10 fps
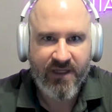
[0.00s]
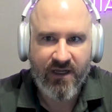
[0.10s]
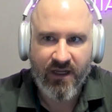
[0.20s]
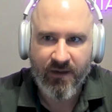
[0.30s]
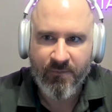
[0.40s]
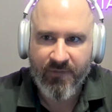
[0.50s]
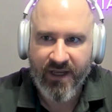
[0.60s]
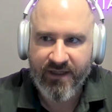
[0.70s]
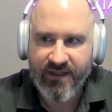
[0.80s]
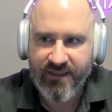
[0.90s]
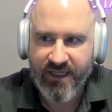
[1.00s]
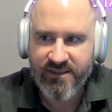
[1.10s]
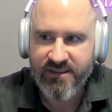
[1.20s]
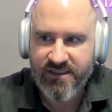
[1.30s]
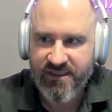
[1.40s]
at the
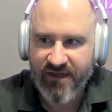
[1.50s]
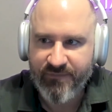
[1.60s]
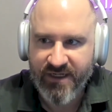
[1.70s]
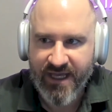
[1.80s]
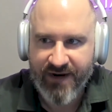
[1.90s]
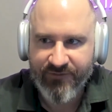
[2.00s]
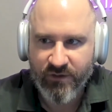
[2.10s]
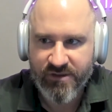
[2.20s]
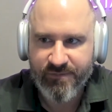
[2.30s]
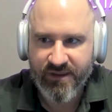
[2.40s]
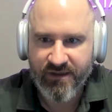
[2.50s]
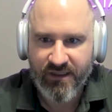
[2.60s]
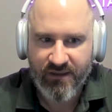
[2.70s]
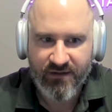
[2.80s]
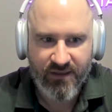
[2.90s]
agencies I've been at, I've always been
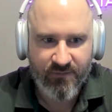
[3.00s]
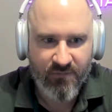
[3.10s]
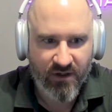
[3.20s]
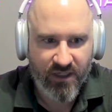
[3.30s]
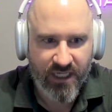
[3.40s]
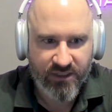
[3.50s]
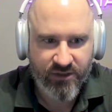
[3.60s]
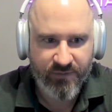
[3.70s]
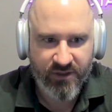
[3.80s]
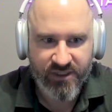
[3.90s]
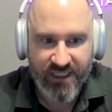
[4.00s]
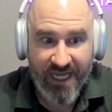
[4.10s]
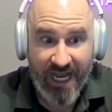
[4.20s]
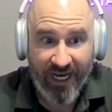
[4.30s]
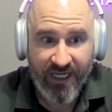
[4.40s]
the marketing attribution
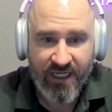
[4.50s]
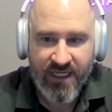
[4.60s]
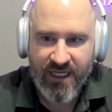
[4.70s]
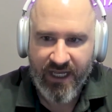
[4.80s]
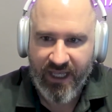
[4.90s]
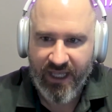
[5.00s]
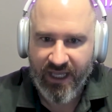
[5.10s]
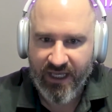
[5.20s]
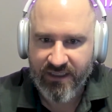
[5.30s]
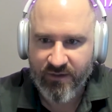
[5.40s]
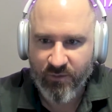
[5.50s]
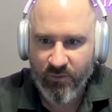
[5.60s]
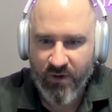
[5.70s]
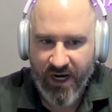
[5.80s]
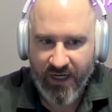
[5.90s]
guy. And
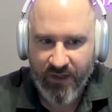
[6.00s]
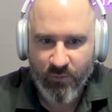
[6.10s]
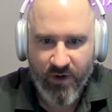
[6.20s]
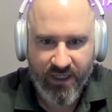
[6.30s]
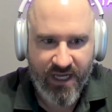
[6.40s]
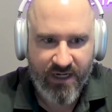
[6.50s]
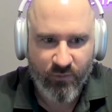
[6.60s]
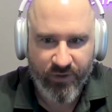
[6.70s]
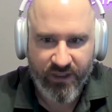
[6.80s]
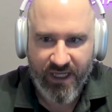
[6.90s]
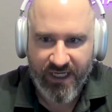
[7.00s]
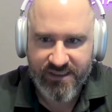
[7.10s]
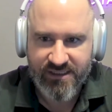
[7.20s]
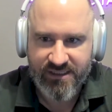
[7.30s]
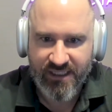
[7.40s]
what I kind of
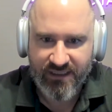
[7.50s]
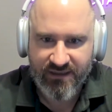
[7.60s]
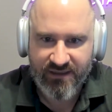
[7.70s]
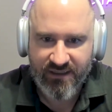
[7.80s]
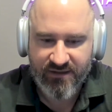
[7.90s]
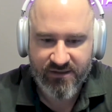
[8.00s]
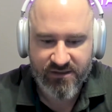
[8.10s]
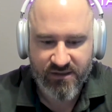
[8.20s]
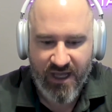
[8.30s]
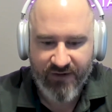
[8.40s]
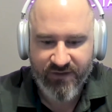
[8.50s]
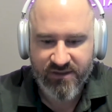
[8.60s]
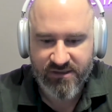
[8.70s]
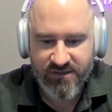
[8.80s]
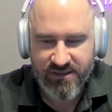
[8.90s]
realized is that there's a lot of
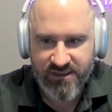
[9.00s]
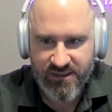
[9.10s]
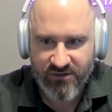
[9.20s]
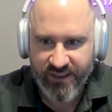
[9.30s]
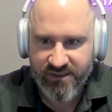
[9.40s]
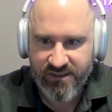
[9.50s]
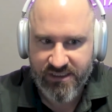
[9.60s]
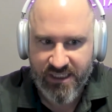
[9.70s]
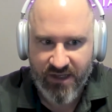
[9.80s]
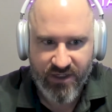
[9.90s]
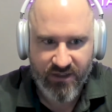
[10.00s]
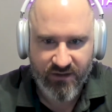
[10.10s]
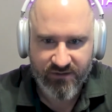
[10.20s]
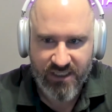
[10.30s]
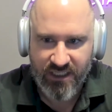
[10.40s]
consultancies or agencies out there
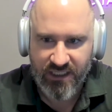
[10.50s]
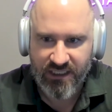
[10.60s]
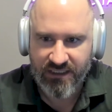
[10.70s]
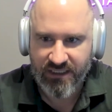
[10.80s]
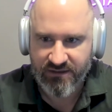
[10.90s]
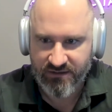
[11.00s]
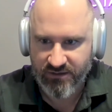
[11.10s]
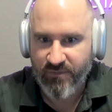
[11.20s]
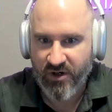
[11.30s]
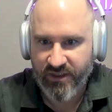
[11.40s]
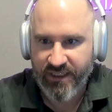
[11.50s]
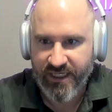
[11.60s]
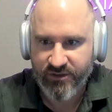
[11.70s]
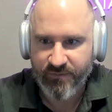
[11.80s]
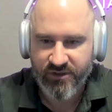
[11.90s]
that'll tell you that they do
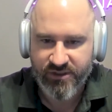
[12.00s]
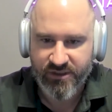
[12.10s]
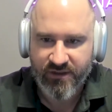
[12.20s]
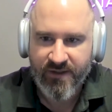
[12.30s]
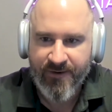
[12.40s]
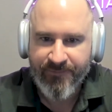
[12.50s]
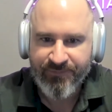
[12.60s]
marketing attribution,